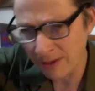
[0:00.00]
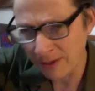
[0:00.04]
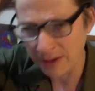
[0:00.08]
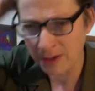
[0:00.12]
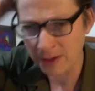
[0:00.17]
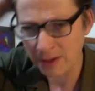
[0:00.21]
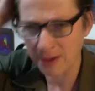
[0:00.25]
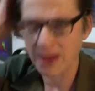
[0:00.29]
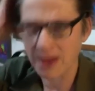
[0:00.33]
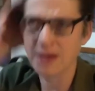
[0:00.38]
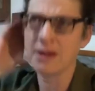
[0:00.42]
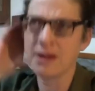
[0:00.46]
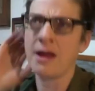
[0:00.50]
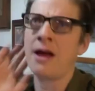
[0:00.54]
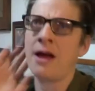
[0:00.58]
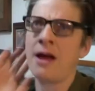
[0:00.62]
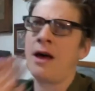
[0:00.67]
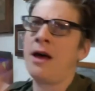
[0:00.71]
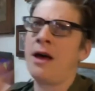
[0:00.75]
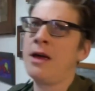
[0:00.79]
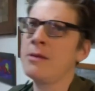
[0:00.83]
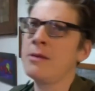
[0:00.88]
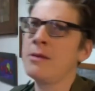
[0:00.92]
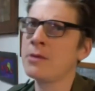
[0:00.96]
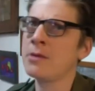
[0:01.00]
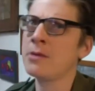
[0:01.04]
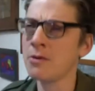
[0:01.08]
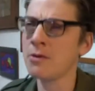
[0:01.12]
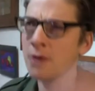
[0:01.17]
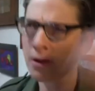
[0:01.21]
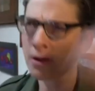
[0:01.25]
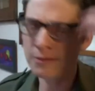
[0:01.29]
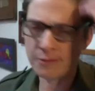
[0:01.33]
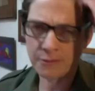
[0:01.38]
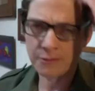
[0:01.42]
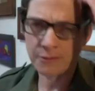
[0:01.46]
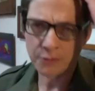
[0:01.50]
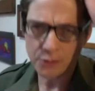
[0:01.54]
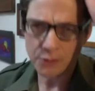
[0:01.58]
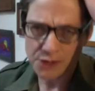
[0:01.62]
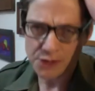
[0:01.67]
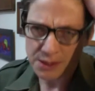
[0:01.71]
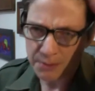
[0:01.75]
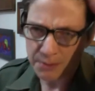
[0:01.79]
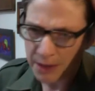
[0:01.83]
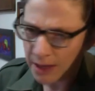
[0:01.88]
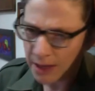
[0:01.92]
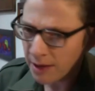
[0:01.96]
said, I am going to write for 40
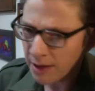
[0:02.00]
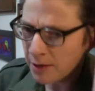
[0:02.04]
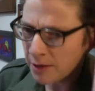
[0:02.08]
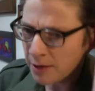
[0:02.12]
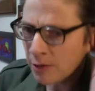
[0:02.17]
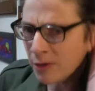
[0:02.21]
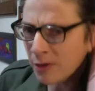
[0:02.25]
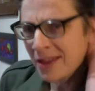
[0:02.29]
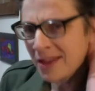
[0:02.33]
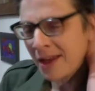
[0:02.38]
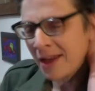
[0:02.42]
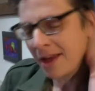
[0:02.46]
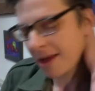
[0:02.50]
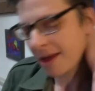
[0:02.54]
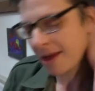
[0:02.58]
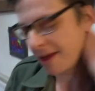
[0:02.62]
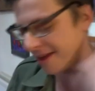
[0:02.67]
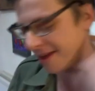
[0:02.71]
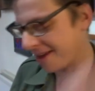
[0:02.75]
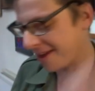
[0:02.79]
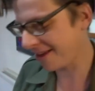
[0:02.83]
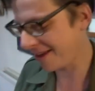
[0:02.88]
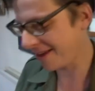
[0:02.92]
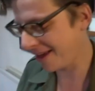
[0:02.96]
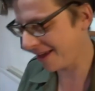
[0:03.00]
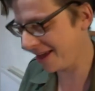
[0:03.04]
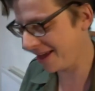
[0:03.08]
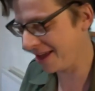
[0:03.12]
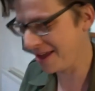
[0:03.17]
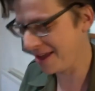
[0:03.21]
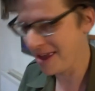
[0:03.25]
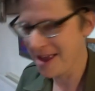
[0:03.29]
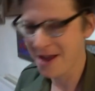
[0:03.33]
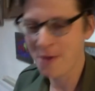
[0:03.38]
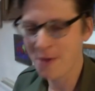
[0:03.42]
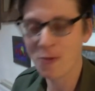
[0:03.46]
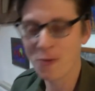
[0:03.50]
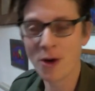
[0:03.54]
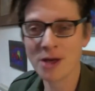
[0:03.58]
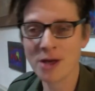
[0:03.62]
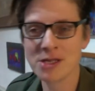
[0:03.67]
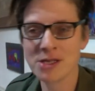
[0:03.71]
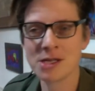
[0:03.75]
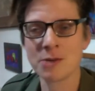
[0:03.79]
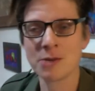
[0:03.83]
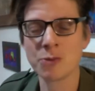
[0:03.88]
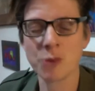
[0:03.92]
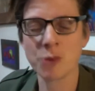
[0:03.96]
minutes,
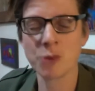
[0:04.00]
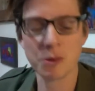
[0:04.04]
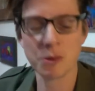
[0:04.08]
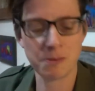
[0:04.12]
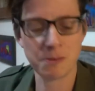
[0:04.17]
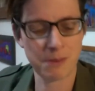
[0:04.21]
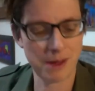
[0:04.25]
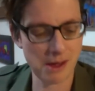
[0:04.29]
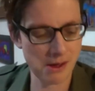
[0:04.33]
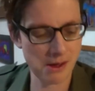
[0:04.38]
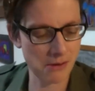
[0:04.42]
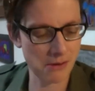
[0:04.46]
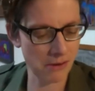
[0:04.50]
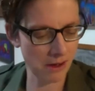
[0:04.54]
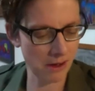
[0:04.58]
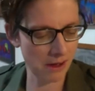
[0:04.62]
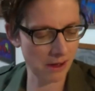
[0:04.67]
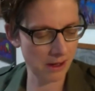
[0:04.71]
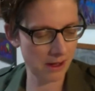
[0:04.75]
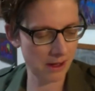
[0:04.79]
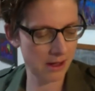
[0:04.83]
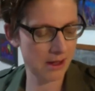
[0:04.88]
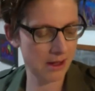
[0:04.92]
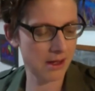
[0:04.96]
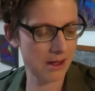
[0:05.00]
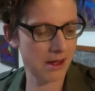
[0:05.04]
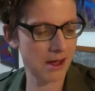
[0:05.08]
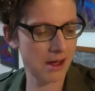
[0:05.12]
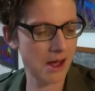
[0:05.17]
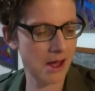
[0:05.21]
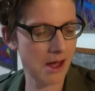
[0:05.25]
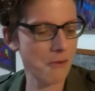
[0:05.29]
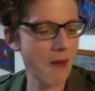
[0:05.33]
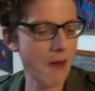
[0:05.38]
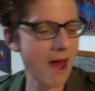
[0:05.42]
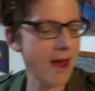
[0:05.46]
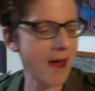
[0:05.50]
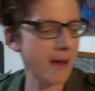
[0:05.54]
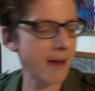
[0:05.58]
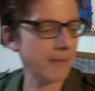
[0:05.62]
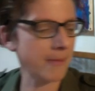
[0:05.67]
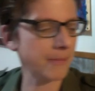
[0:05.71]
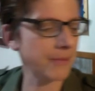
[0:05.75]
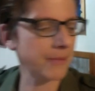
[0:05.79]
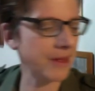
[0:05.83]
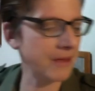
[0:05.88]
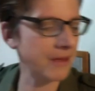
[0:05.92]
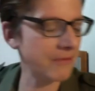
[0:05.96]
writing would be quite a rare
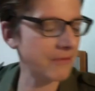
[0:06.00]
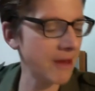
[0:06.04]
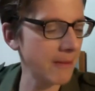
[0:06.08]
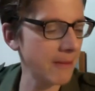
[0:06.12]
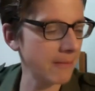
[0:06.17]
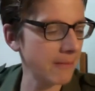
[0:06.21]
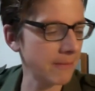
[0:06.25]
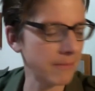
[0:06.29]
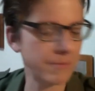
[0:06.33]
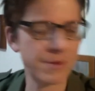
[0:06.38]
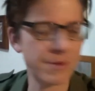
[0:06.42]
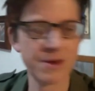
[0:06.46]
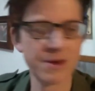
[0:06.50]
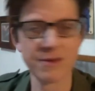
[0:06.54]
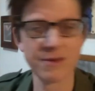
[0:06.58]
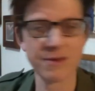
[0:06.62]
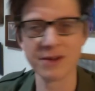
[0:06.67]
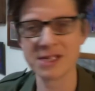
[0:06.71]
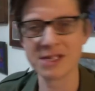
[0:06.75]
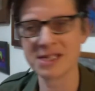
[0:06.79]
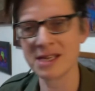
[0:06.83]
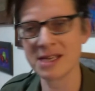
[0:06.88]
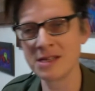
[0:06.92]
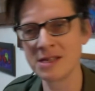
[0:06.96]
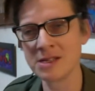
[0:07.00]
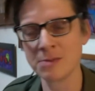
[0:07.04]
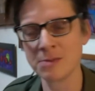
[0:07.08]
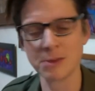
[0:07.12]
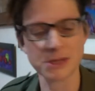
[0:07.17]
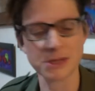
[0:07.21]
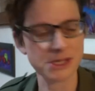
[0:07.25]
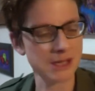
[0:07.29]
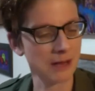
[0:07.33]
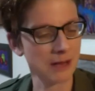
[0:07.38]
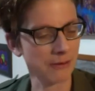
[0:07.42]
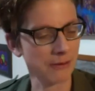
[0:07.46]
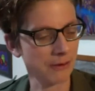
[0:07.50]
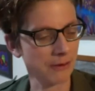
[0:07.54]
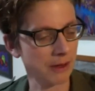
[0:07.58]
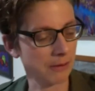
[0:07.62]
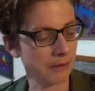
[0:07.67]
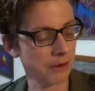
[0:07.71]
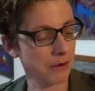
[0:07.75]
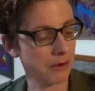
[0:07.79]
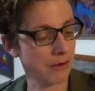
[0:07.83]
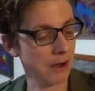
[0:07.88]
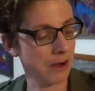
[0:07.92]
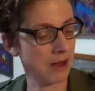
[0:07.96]
event. But if I say to myself, I'm
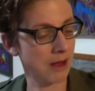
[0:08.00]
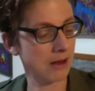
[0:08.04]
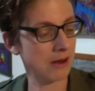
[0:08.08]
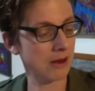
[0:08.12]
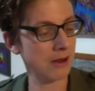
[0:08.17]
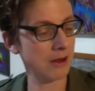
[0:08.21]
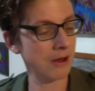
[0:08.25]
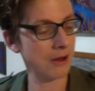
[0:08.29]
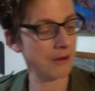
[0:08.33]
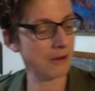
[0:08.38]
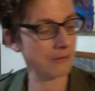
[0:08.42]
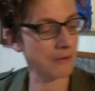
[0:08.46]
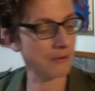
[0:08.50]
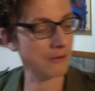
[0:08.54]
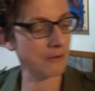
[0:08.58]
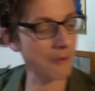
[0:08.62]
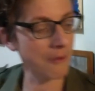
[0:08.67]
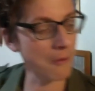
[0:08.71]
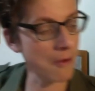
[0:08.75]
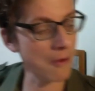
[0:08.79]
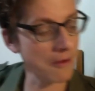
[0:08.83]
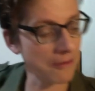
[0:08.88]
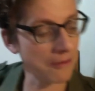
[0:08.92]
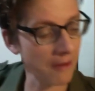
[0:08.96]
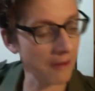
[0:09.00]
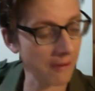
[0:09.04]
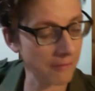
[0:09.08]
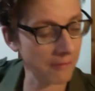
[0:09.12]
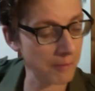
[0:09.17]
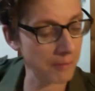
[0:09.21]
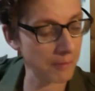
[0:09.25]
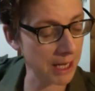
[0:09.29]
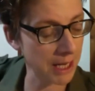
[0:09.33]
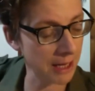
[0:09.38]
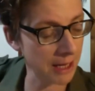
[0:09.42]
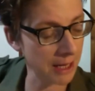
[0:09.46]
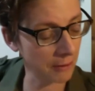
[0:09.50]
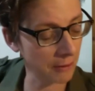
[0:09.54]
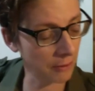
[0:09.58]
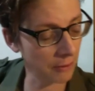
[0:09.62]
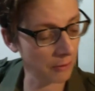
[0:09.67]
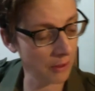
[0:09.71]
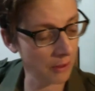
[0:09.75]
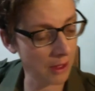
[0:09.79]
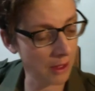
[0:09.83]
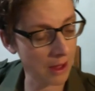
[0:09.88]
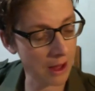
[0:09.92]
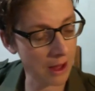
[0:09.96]
going to write for 4 or 5 minutes,
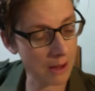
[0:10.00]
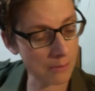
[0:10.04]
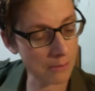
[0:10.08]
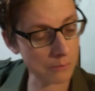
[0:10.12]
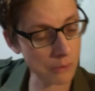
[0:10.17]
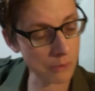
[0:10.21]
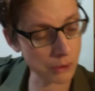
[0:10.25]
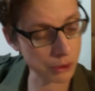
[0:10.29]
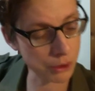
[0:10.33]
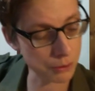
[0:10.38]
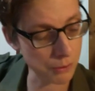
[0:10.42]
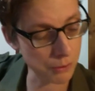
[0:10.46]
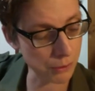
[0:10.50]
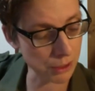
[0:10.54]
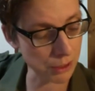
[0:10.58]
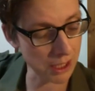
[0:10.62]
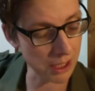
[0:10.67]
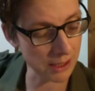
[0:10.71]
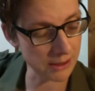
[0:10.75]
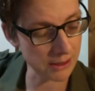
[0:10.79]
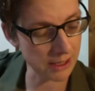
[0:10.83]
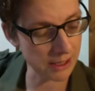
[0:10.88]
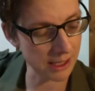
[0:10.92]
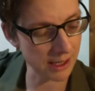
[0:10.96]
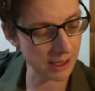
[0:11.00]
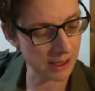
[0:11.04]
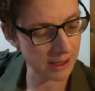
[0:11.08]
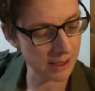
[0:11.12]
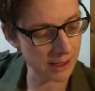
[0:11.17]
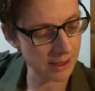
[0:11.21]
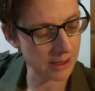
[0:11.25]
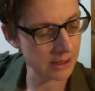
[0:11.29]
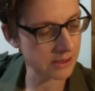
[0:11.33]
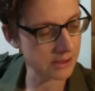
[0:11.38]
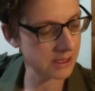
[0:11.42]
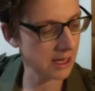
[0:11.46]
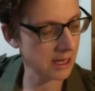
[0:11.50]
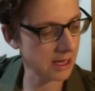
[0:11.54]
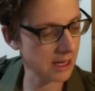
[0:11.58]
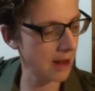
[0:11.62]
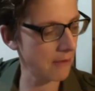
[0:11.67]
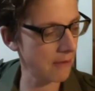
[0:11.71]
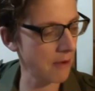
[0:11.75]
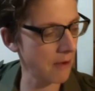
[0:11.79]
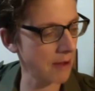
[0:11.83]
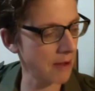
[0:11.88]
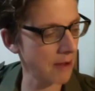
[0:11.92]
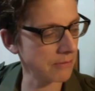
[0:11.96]
I'm much more likely to get
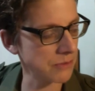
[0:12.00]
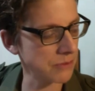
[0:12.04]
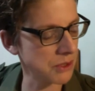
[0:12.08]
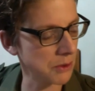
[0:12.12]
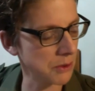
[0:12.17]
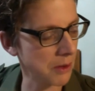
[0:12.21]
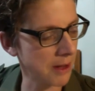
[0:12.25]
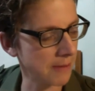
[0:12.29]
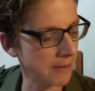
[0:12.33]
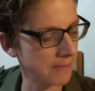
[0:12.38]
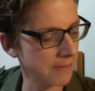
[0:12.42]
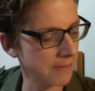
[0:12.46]
around to it.